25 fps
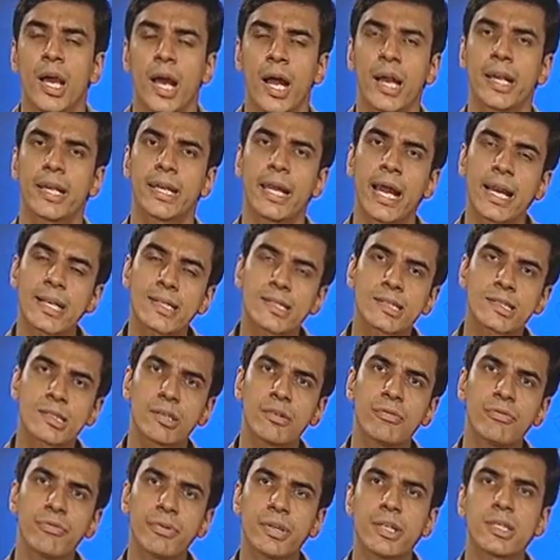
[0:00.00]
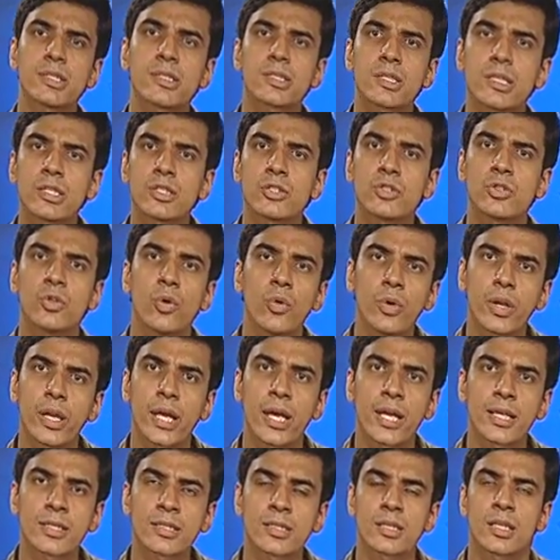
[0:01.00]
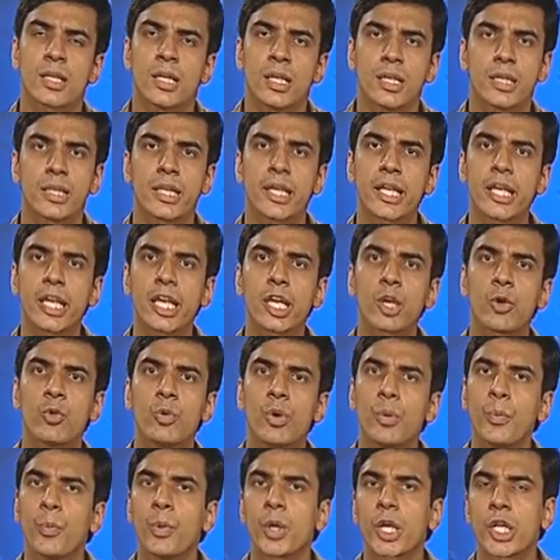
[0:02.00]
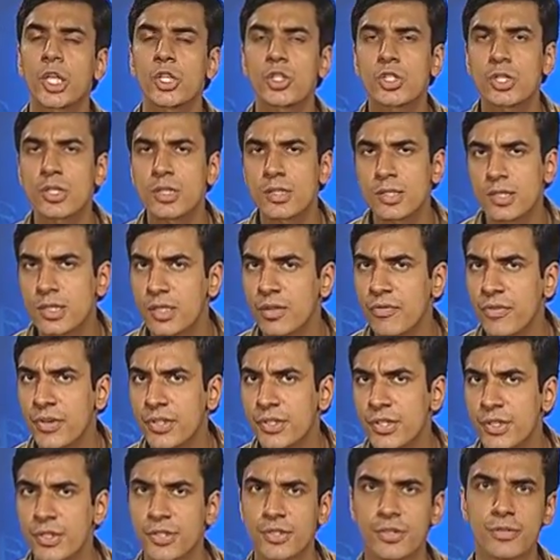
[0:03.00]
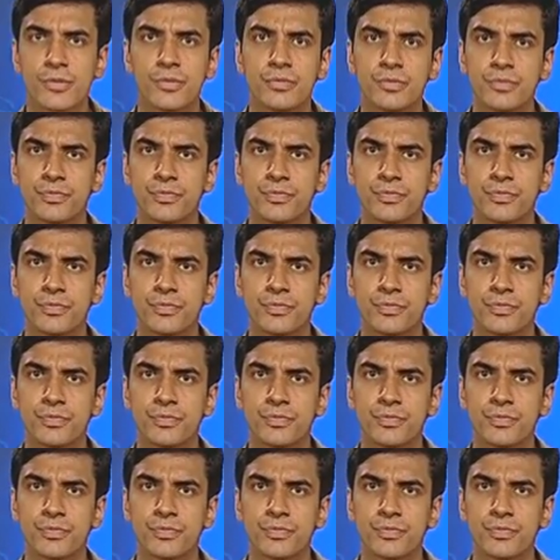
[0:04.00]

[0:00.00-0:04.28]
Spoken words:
and that surface is known as the equipotential surfaces.